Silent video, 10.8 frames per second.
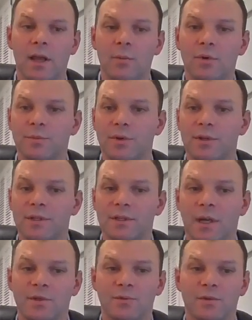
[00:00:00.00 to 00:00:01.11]
able to put these
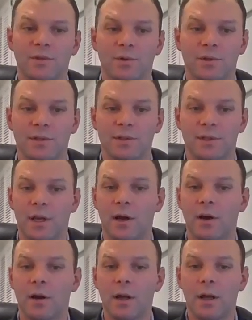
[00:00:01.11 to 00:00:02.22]
types of resources
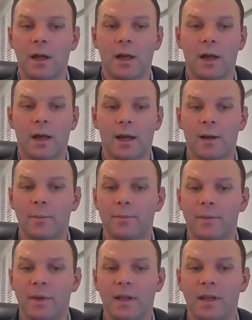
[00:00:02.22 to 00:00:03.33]
there.
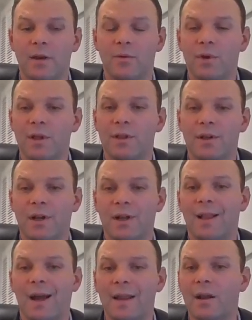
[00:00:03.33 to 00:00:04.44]
And really the
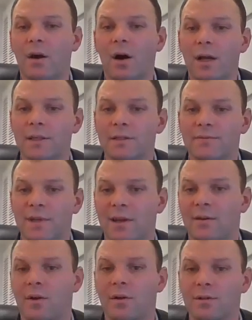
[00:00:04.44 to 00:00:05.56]
declining cost of
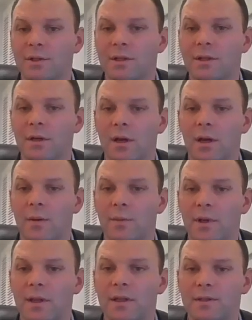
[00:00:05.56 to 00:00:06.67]
technology
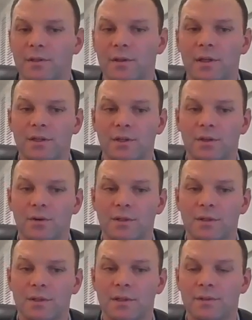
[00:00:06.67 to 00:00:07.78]
and the installation of
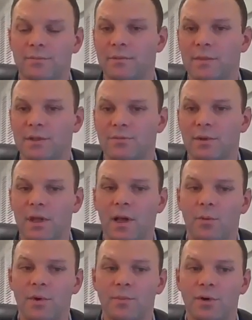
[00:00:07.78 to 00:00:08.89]
those is really
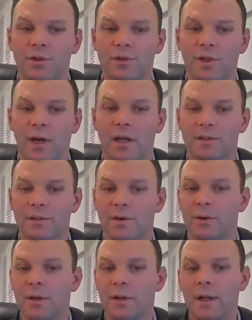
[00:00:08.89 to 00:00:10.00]
helping push that.
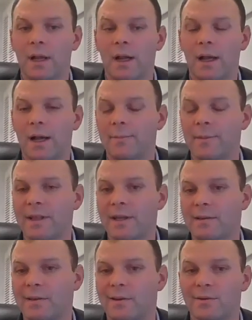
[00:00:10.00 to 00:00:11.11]
So I
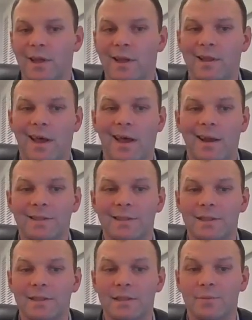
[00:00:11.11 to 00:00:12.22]
think, to end that,
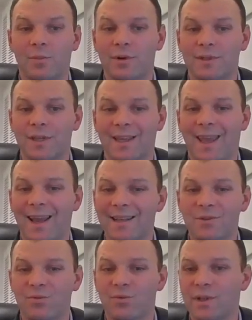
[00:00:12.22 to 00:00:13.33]
it's important to say
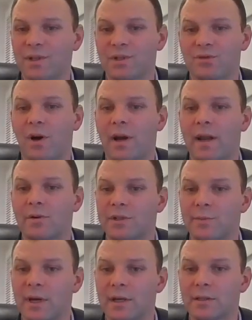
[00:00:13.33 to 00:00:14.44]
Canada has a really strong
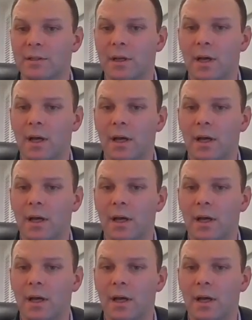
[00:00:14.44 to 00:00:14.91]
energy mix.